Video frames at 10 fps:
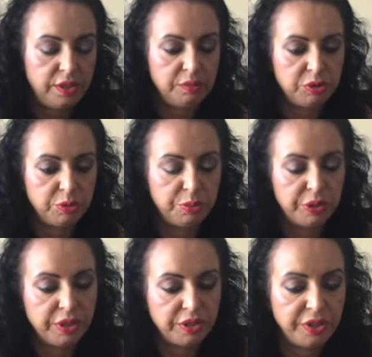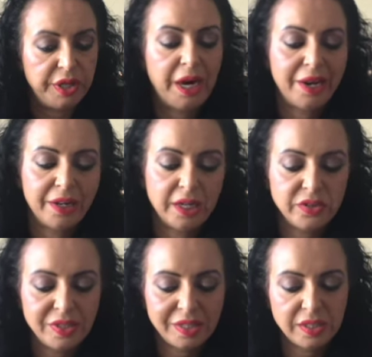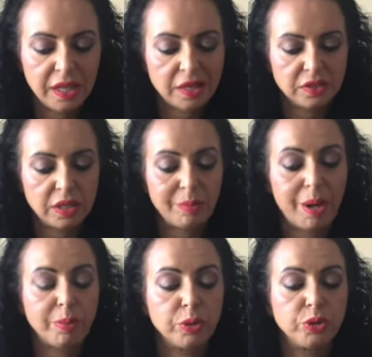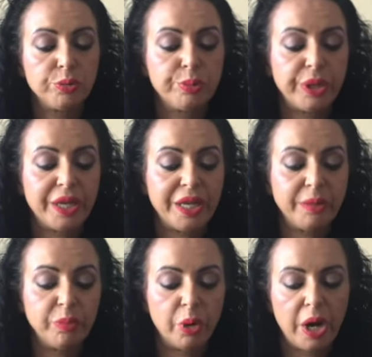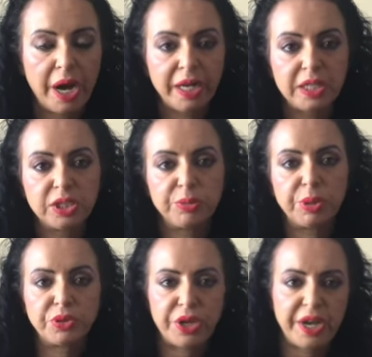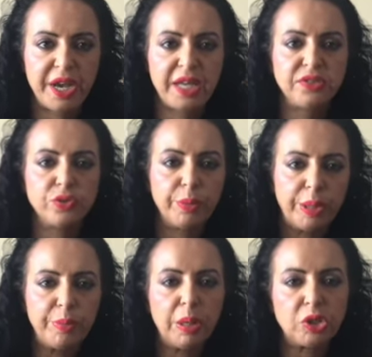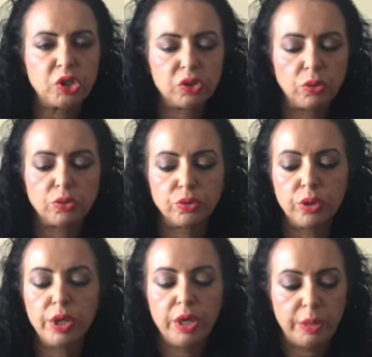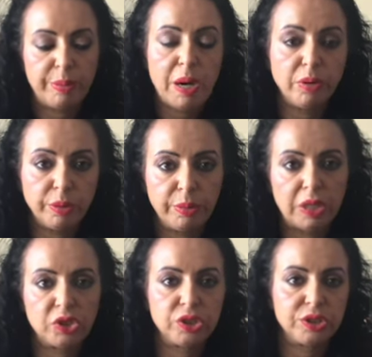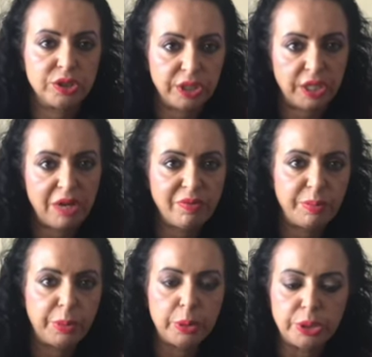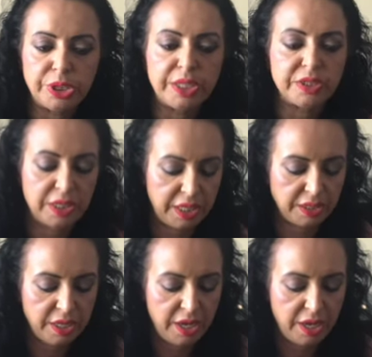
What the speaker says: I'm just putting it here. And I said last time I'm going to bring in more highlighters because I had so many blushes, also powder blushes in other projects, and